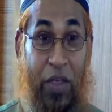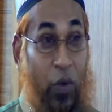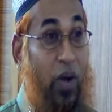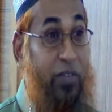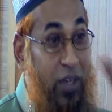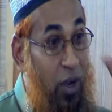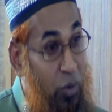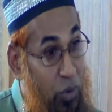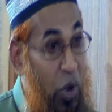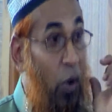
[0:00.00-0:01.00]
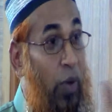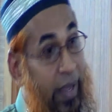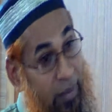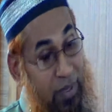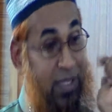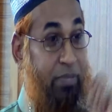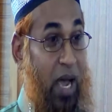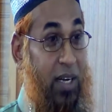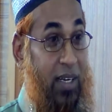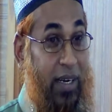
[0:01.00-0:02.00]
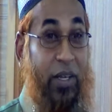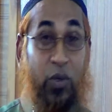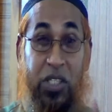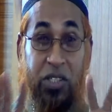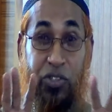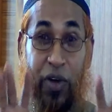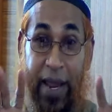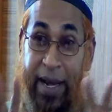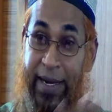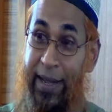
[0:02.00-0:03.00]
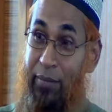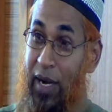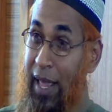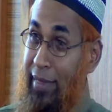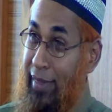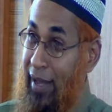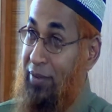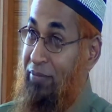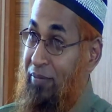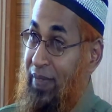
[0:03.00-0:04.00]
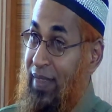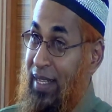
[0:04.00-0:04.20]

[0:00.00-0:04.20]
You have to go now, he must bat. You train them like that.